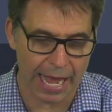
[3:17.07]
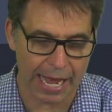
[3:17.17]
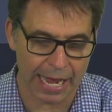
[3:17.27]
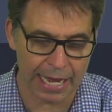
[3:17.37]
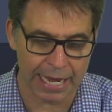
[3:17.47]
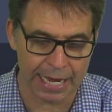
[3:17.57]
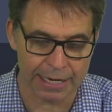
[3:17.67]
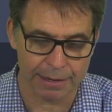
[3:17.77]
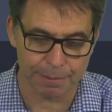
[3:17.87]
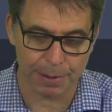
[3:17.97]

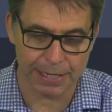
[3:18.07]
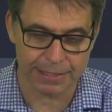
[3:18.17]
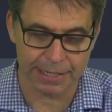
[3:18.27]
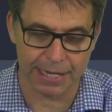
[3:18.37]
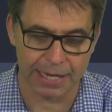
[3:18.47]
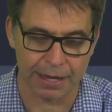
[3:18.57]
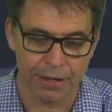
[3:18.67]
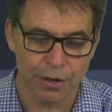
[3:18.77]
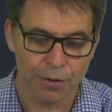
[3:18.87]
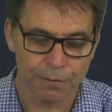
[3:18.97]
and paste it
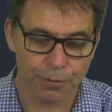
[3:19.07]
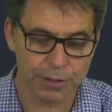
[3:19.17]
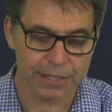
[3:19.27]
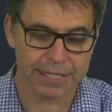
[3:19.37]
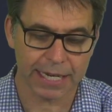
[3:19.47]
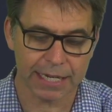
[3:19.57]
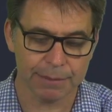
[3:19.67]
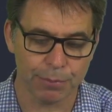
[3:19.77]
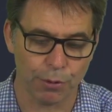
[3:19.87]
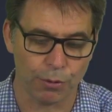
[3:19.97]
here for the
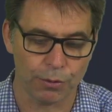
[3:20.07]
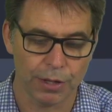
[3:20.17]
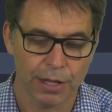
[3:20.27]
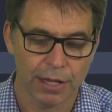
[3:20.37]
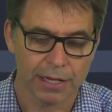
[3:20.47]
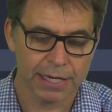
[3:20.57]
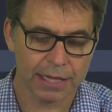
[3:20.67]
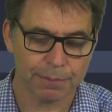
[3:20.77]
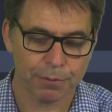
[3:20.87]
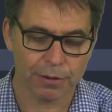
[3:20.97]
second ball. Now
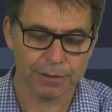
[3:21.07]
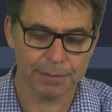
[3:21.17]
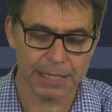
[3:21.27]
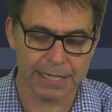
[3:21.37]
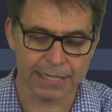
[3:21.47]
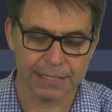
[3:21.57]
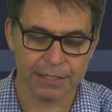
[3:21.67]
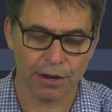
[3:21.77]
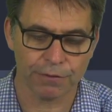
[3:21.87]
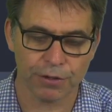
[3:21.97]
the problem
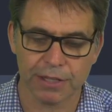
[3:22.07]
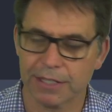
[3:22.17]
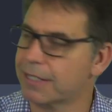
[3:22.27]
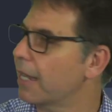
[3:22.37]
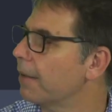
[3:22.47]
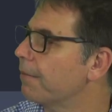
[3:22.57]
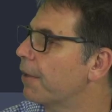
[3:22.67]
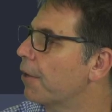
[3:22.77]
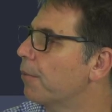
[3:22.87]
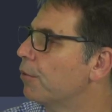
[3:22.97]
is I've got the same
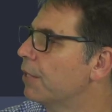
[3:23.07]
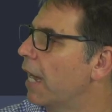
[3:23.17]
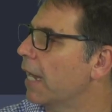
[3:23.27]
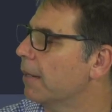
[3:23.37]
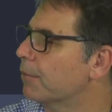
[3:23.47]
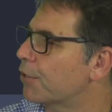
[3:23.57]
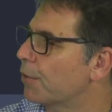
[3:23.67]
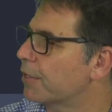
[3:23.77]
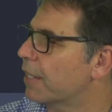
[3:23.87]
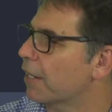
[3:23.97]
variable name. So
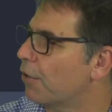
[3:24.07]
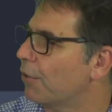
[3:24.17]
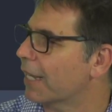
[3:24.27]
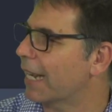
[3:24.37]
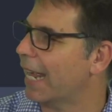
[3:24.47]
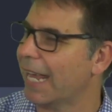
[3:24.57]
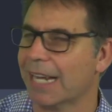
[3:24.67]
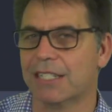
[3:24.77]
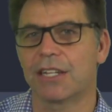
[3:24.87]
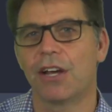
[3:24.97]
instead of calling it
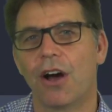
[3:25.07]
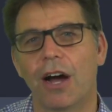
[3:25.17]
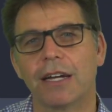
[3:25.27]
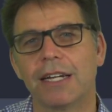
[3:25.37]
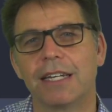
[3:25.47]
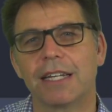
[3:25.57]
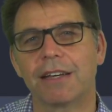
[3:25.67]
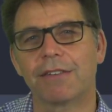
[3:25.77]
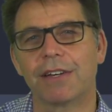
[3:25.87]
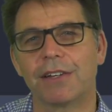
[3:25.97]
x, I need to
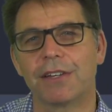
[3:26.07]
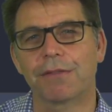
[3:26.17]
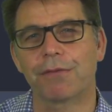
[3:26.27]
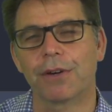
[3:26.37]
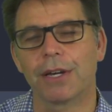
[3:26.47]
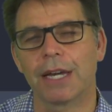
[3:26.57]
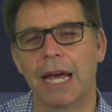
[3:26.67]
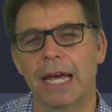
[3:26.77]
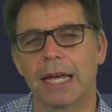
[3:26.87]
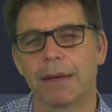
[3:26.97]
give it a different
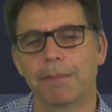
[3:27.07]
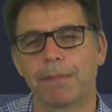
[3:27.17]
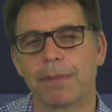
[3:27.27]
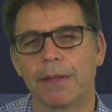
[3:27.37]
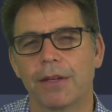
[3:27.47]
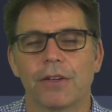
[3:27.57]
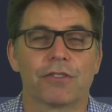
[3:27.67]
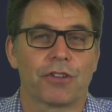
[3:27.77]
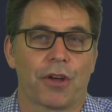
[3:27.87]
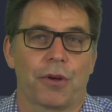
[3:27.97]
name.
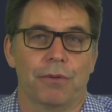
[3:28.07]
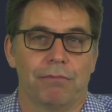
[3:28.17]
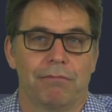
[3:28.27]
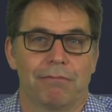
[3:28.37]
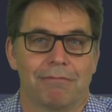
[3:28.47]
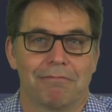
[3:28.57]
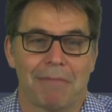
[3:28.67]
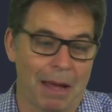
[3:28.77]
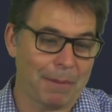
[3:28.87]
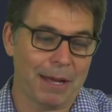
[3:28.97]
So
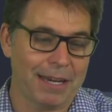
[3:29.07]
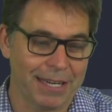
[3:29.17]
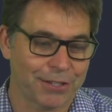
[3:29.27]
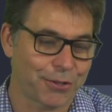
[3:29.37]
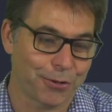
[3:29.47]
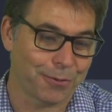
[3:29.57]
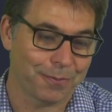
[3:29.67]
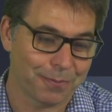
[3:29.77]
how about x2?